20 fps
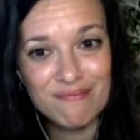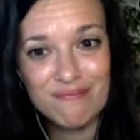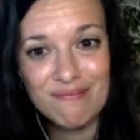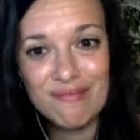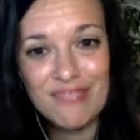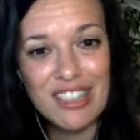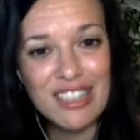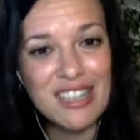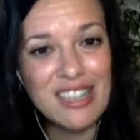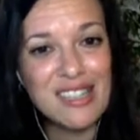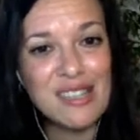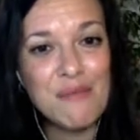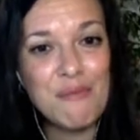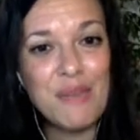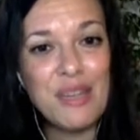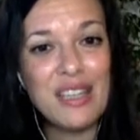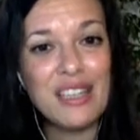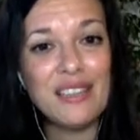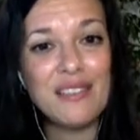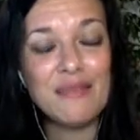That doesn't
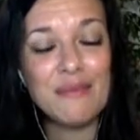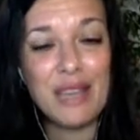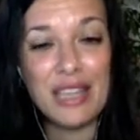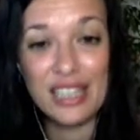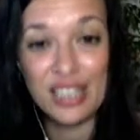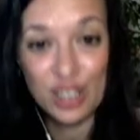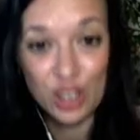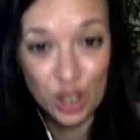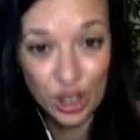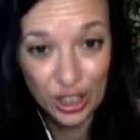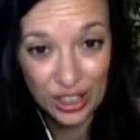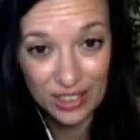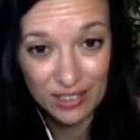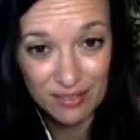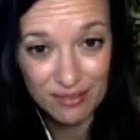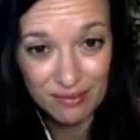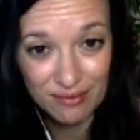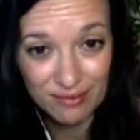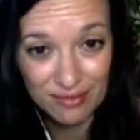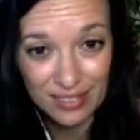make it good.
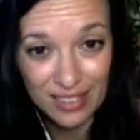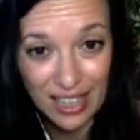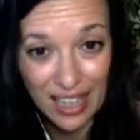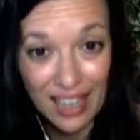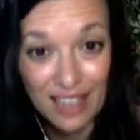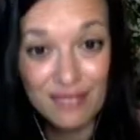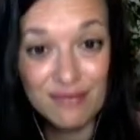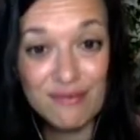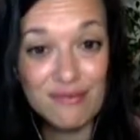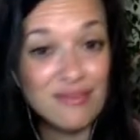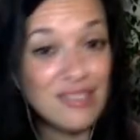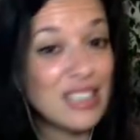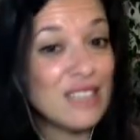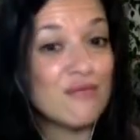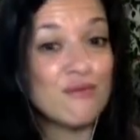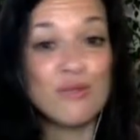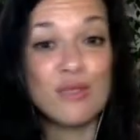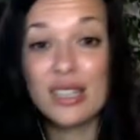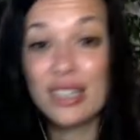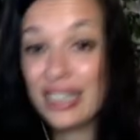Okay. It
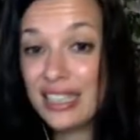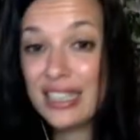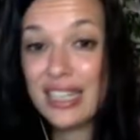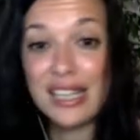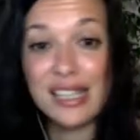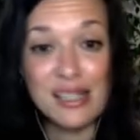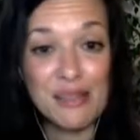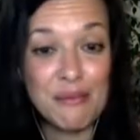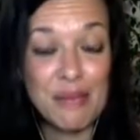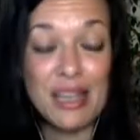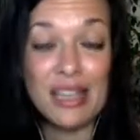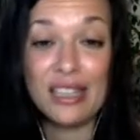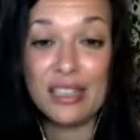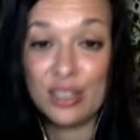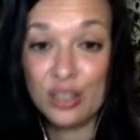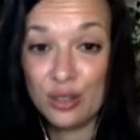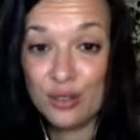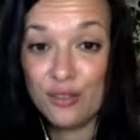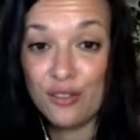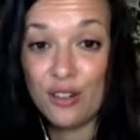really doesn't make it
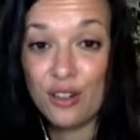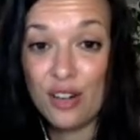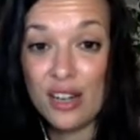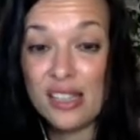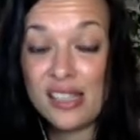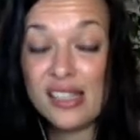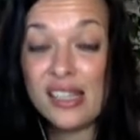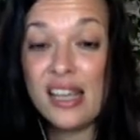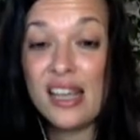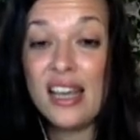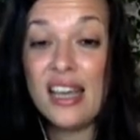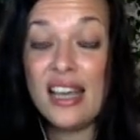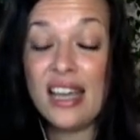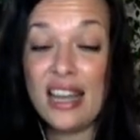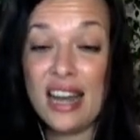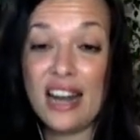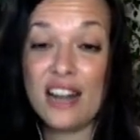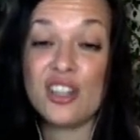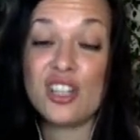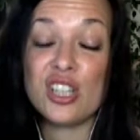good for us. It
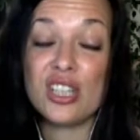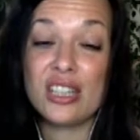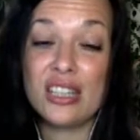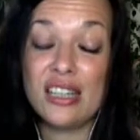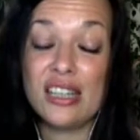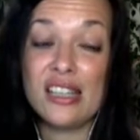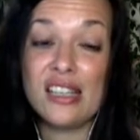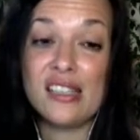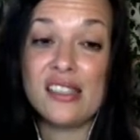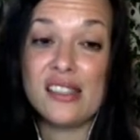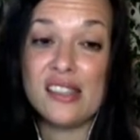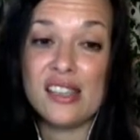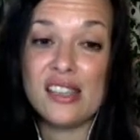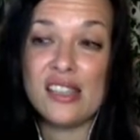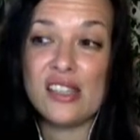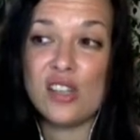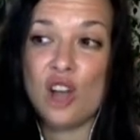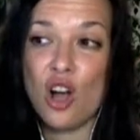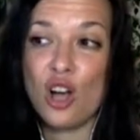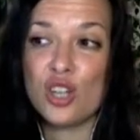actually is
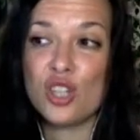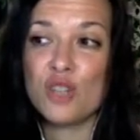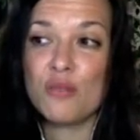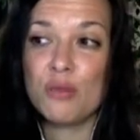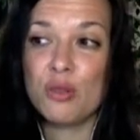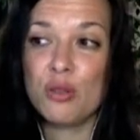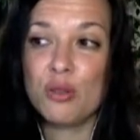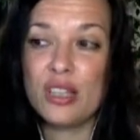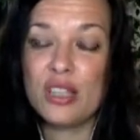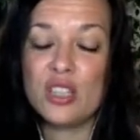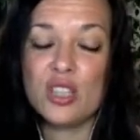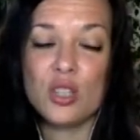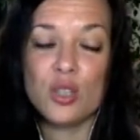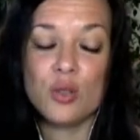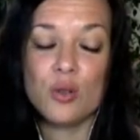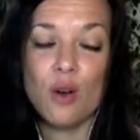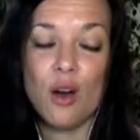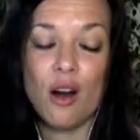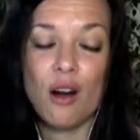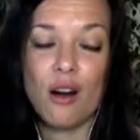contributing
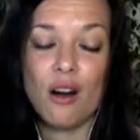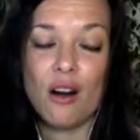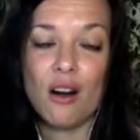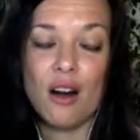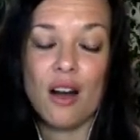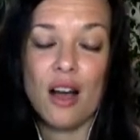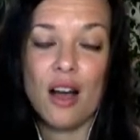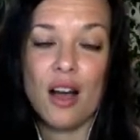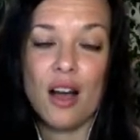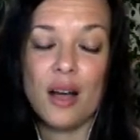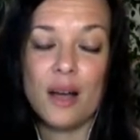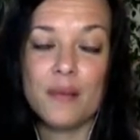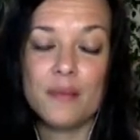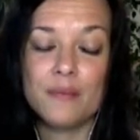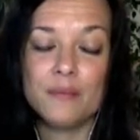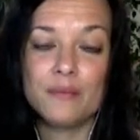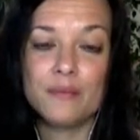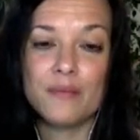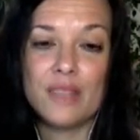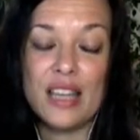to our,
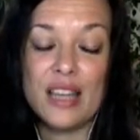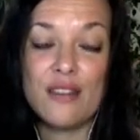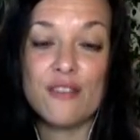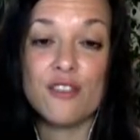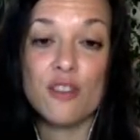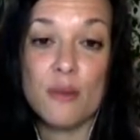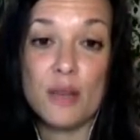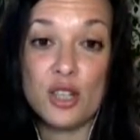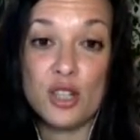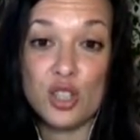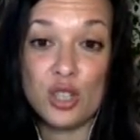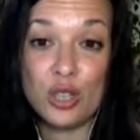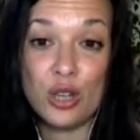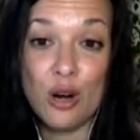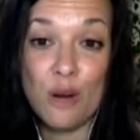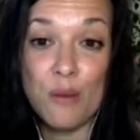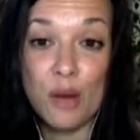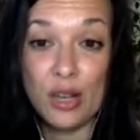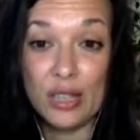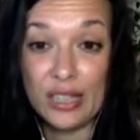the inflammation in our
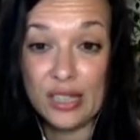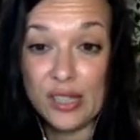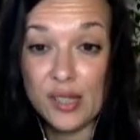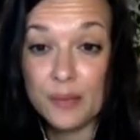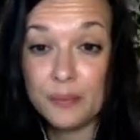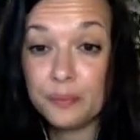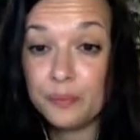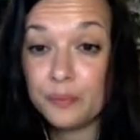bodies.